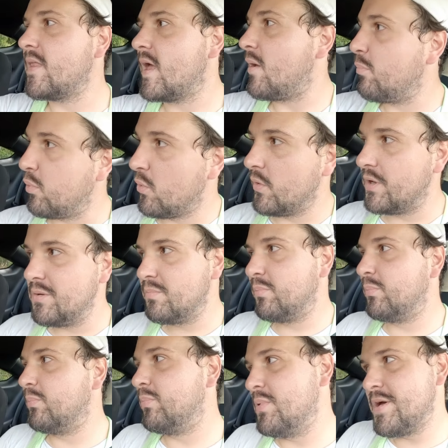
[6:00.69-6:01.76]
by that point.
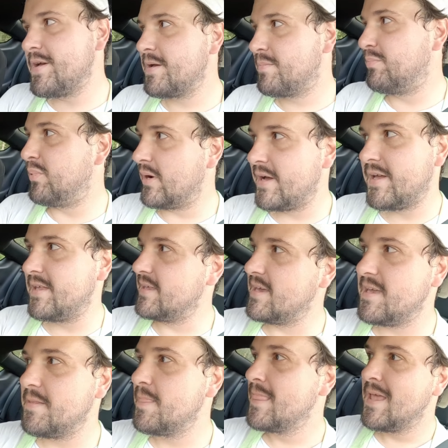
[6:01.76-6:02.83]
But
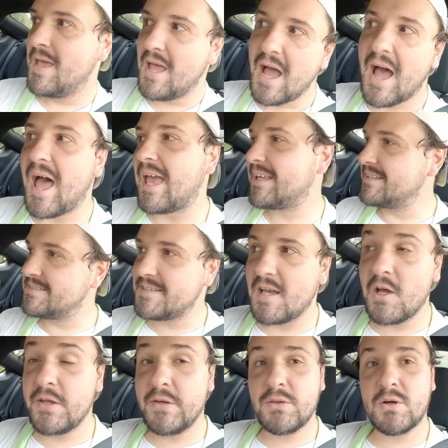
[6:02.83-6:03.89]
I can
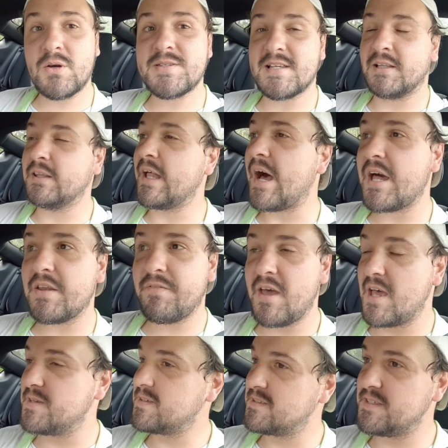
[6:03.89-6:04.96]
tell you there is a lot of
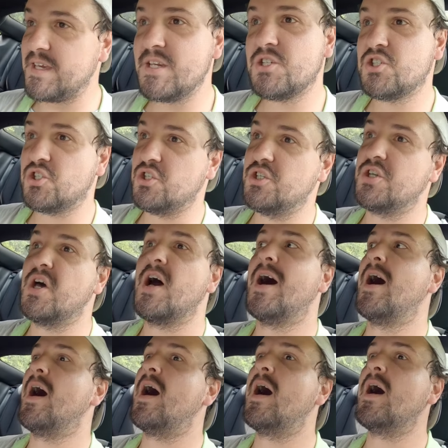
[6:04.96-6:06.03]
hesitation,
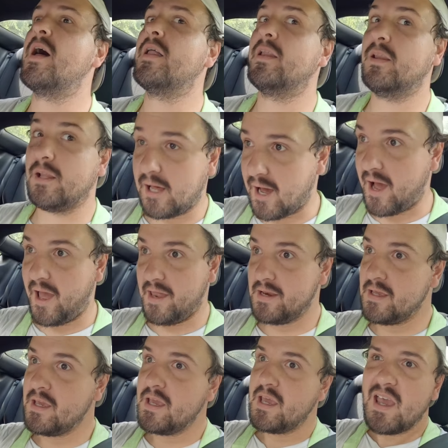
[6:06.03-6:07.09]
a lot.
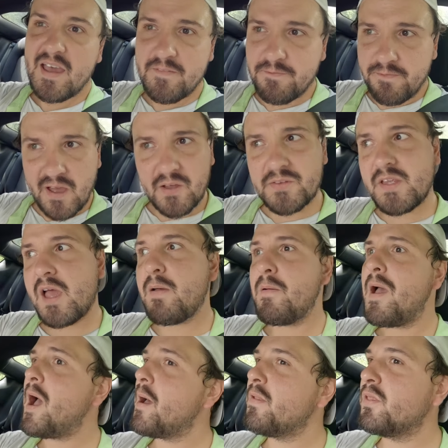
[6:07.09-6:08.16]
It felt
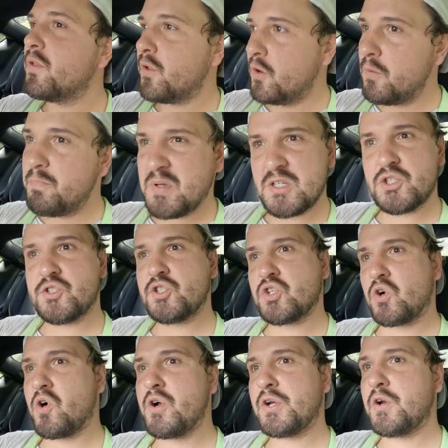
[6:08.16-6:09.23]
a little bit
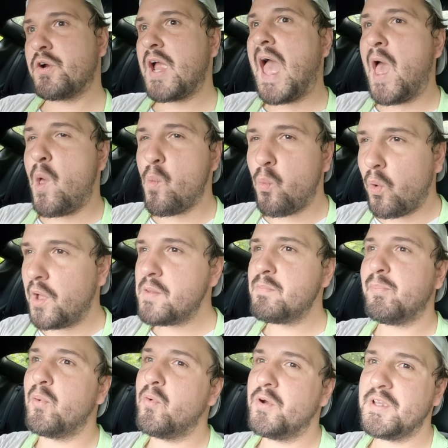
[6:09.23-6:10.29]
stronger at
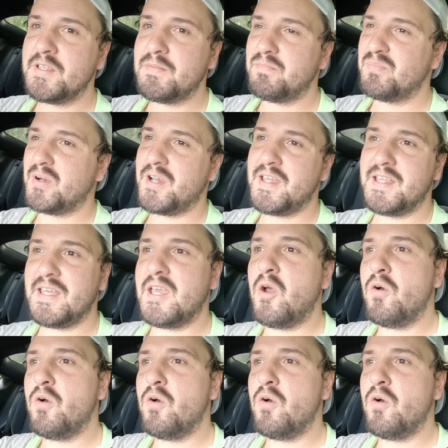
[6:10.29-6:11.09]
one point, but